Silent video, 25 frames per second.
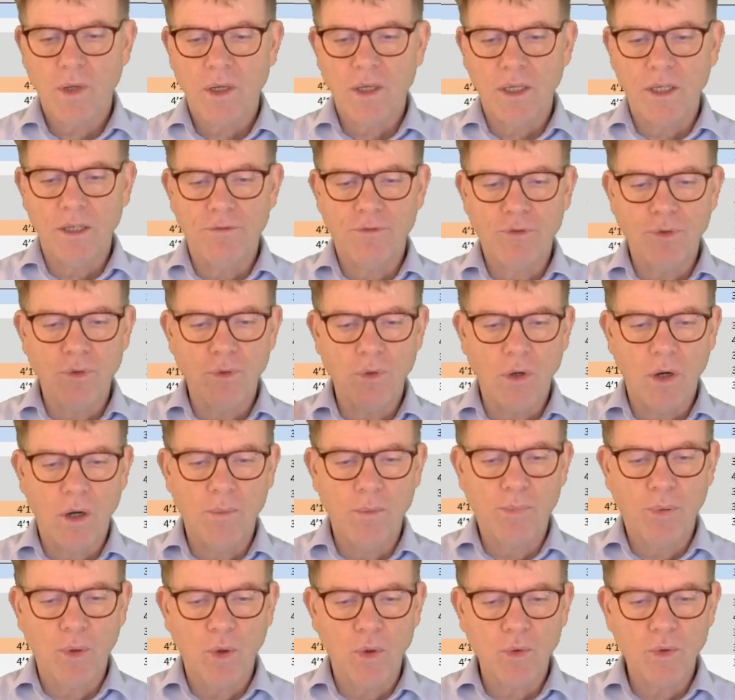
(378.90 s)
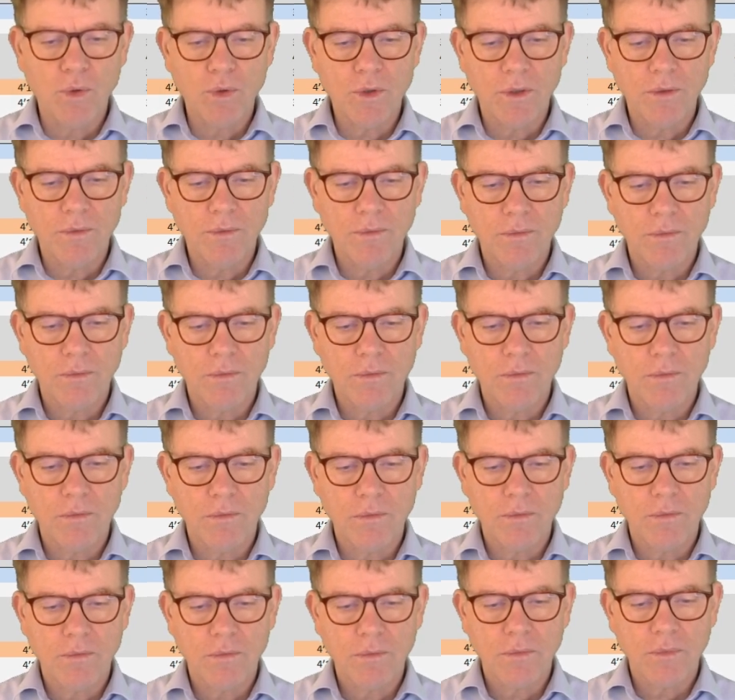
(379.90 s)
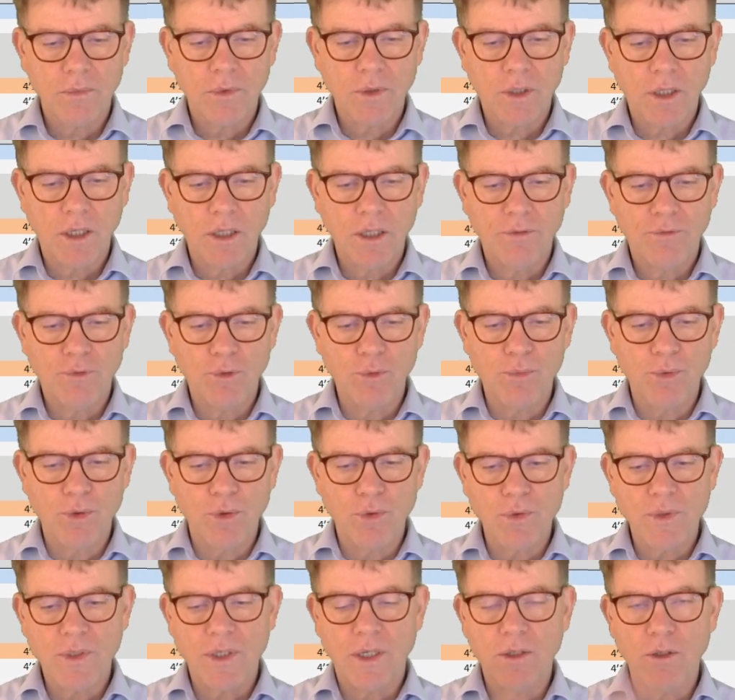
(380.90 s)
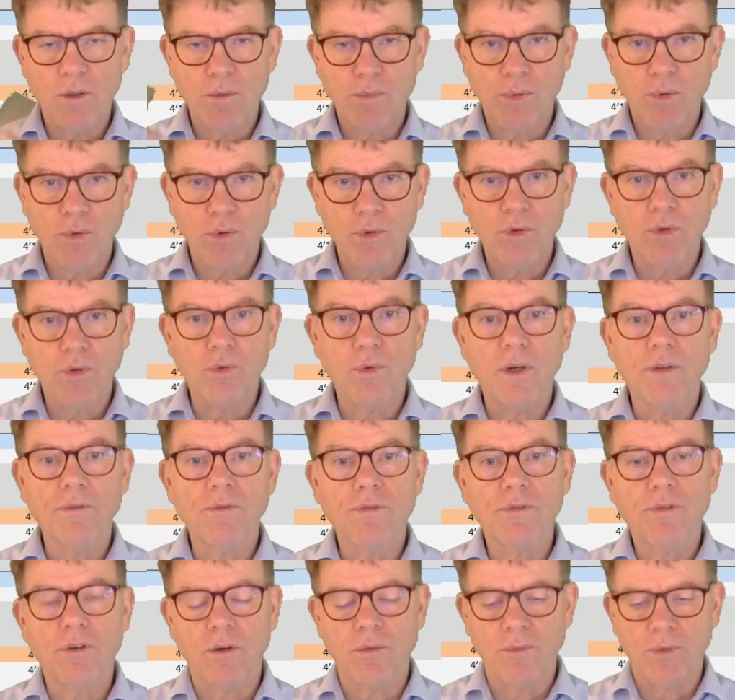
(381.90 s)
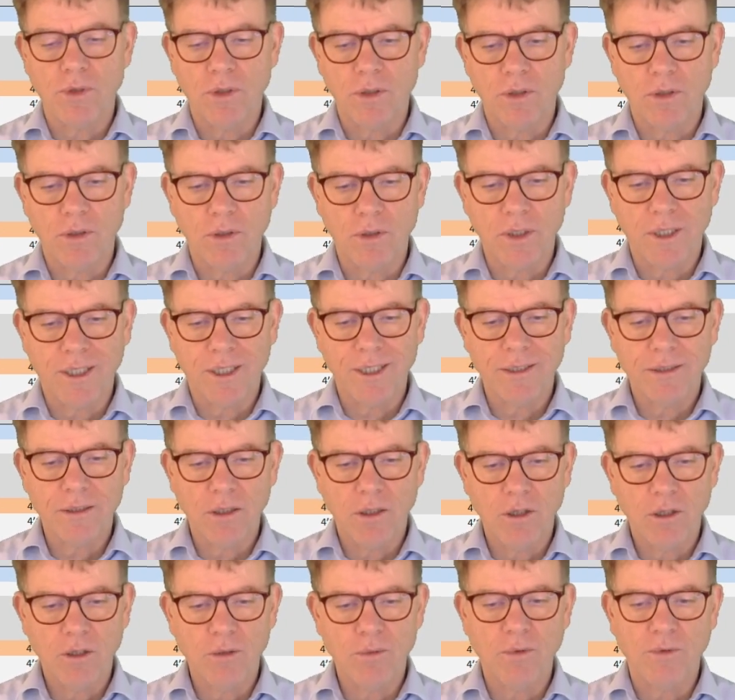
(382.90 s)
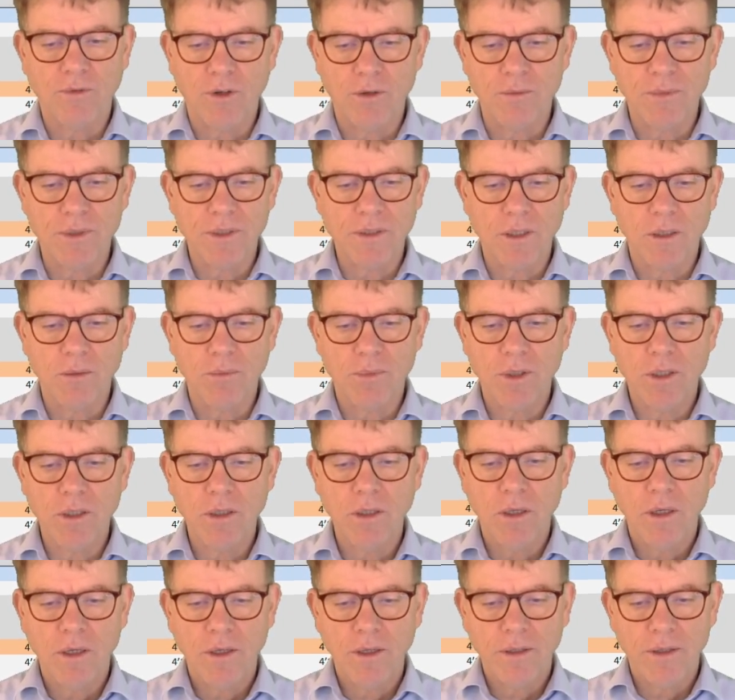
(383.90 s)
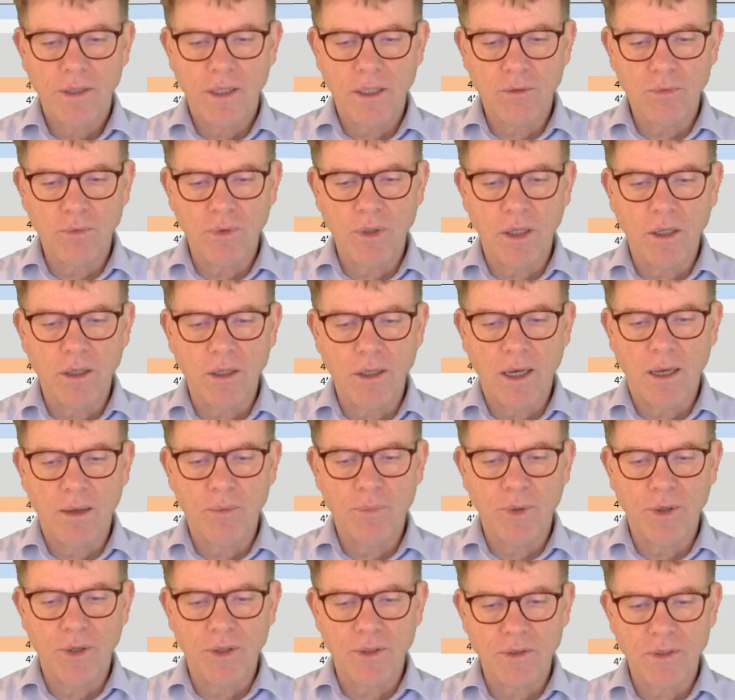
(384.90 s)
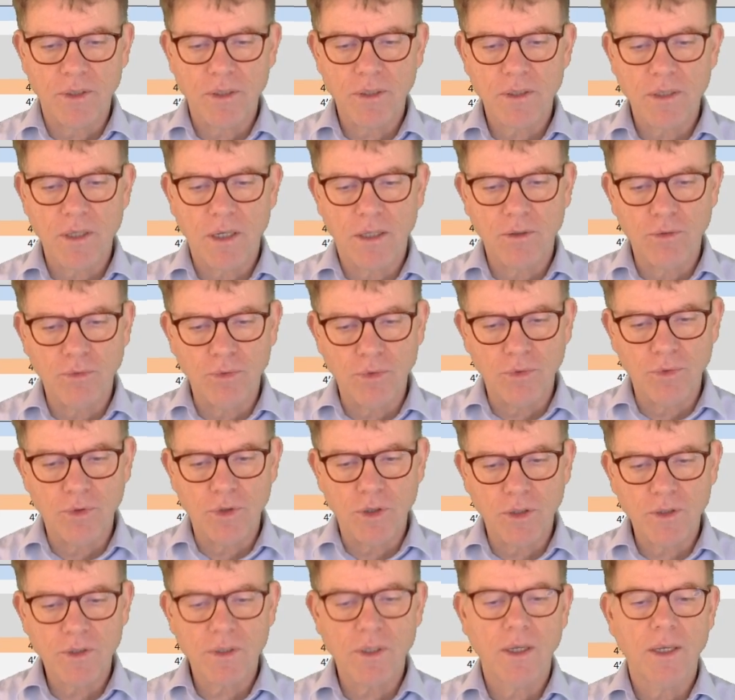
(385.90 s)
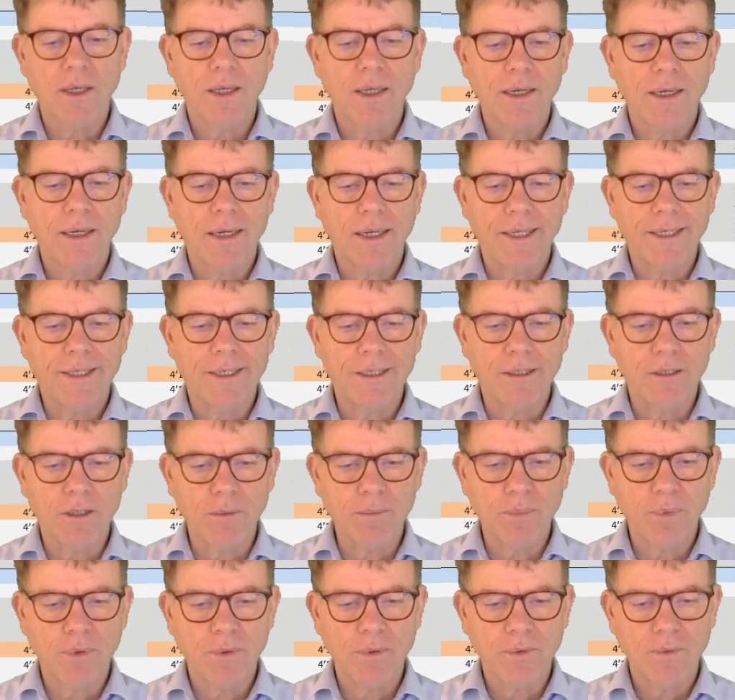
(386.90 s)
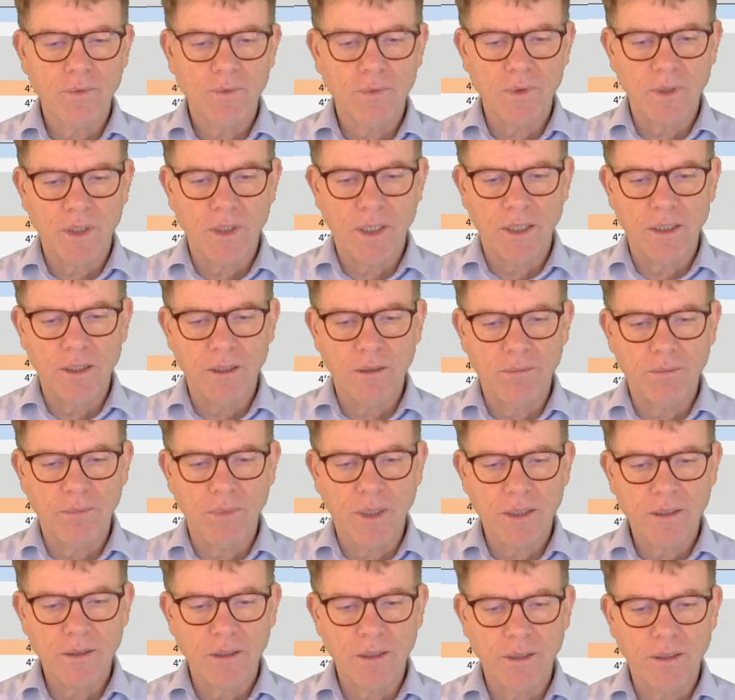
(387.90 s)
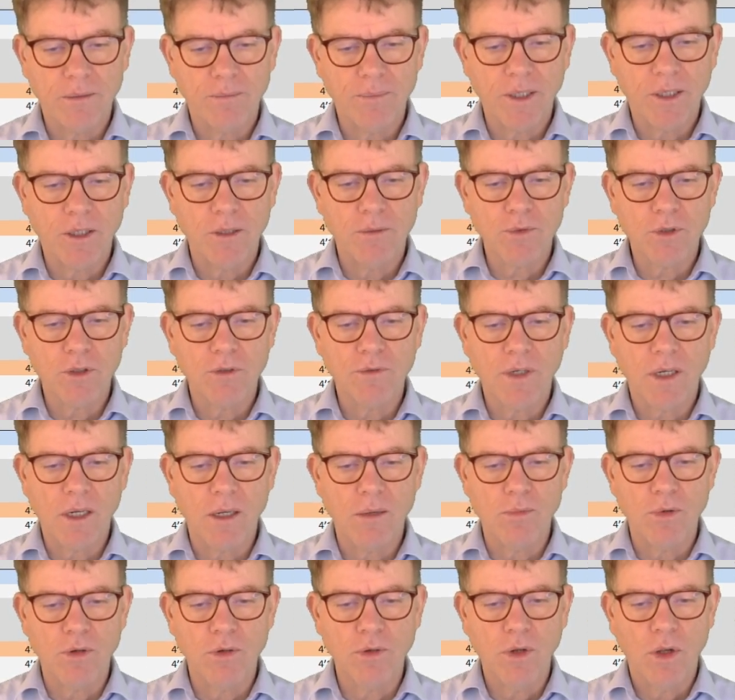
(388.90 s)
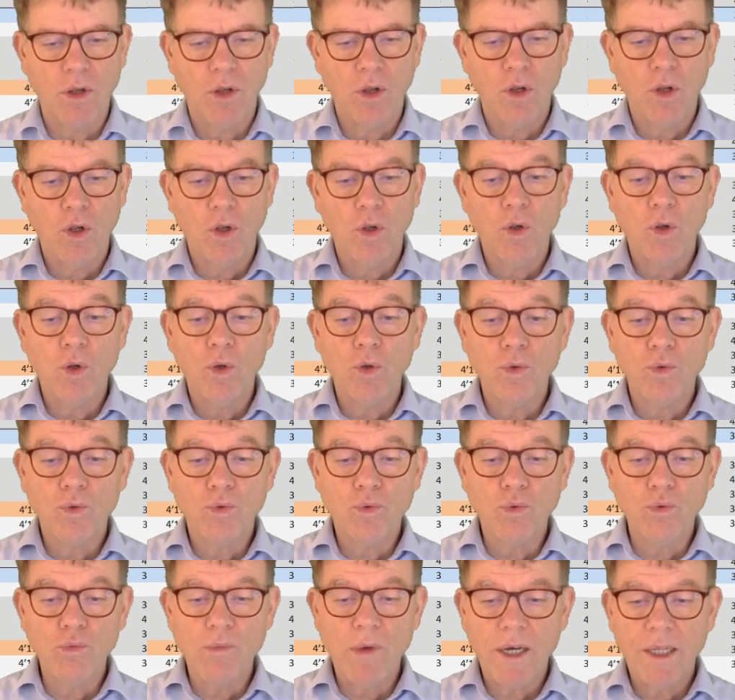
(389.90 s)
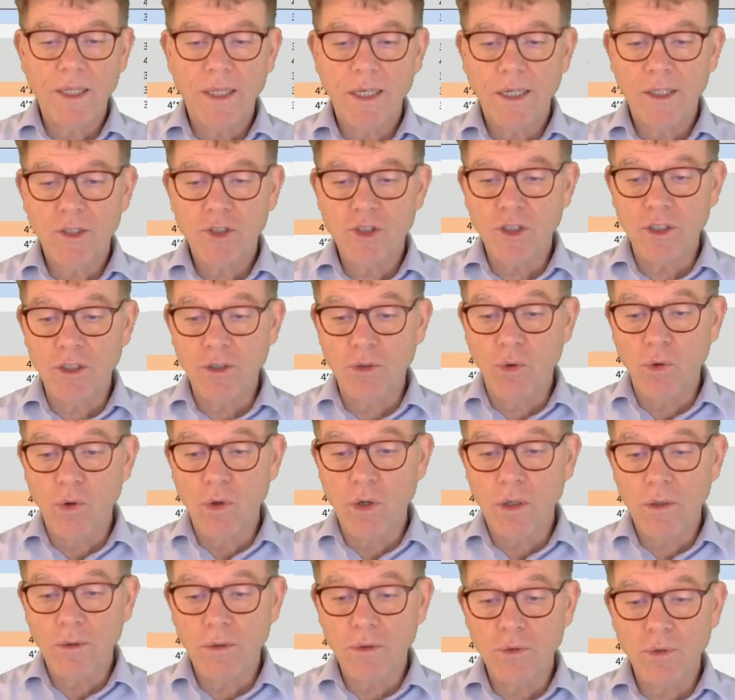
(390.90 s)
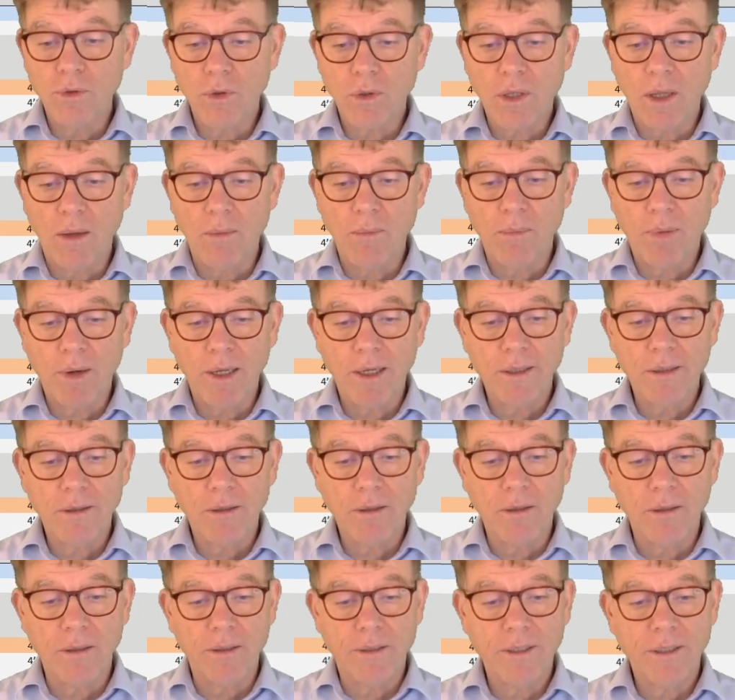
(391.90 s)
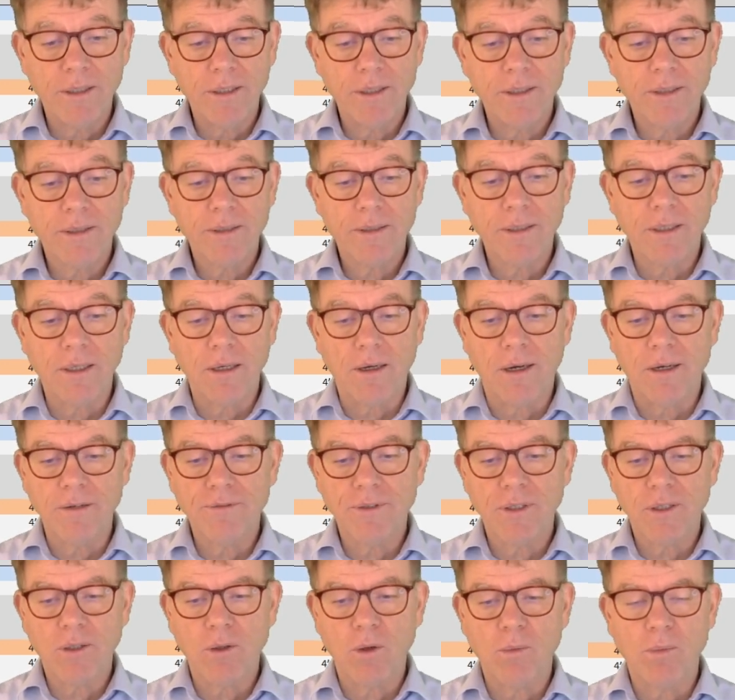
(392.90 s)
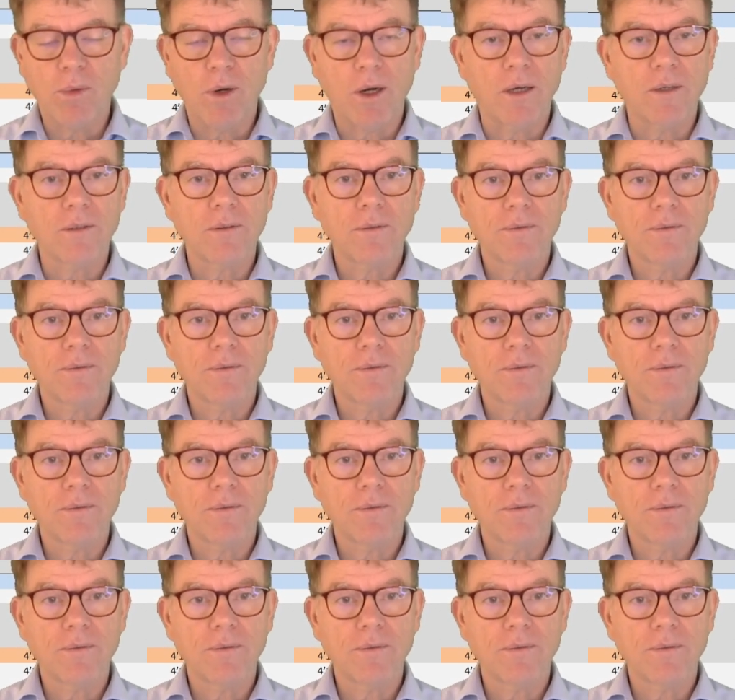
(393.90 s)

If you upload, okay, if you browse and upload the one from the GitHub from SAP, that will appear here, and you just click it up, and it becomes available to manage in all of your template this graphical part.